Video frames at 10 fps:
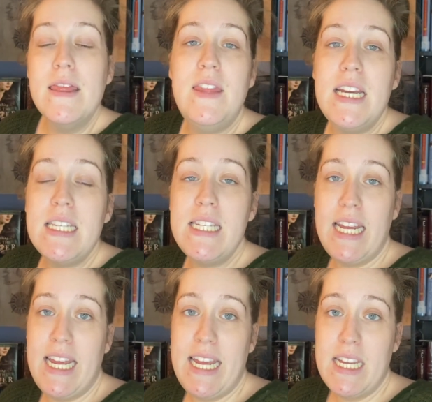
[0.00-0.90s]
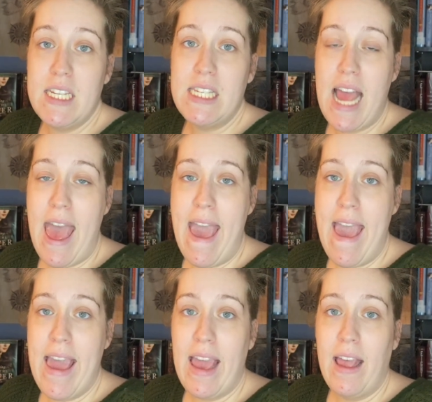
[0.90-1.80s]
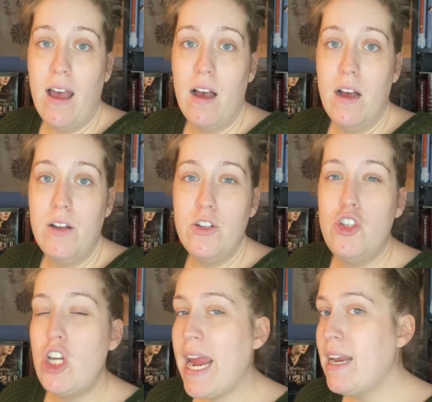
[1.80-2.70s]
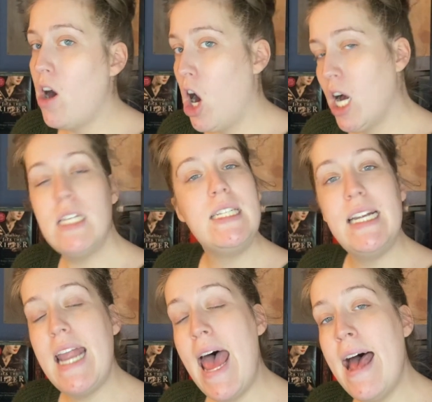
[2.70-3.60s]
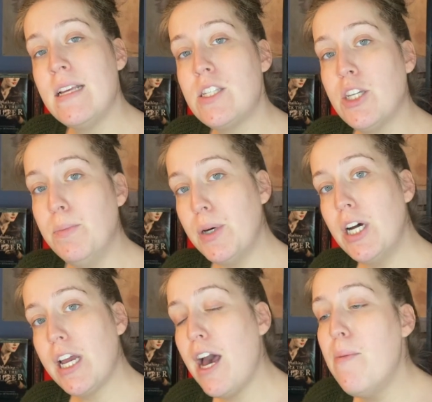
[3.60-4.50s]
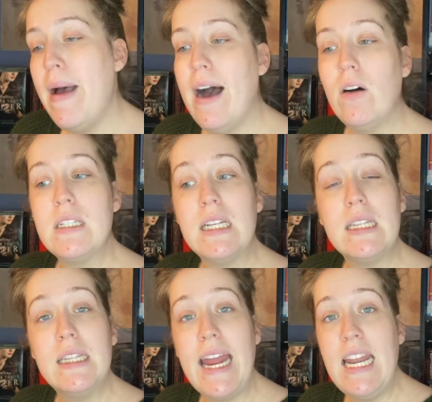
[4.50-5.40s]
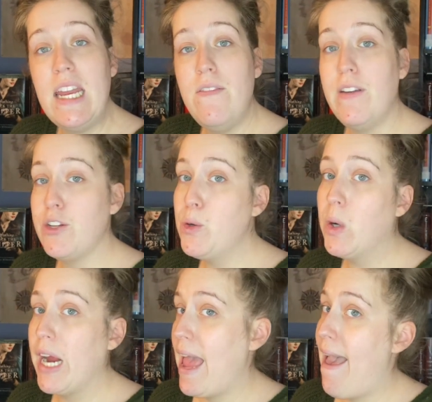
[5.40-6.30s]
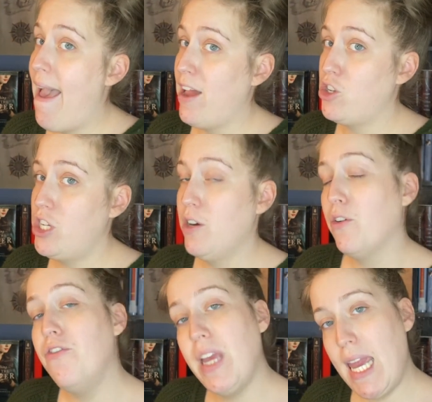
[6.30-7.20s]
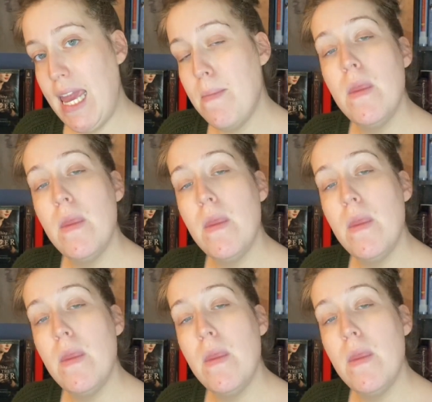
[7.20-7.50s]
This is a Jane Austen-esque book about Lady Victoria Ashton, or Vicky,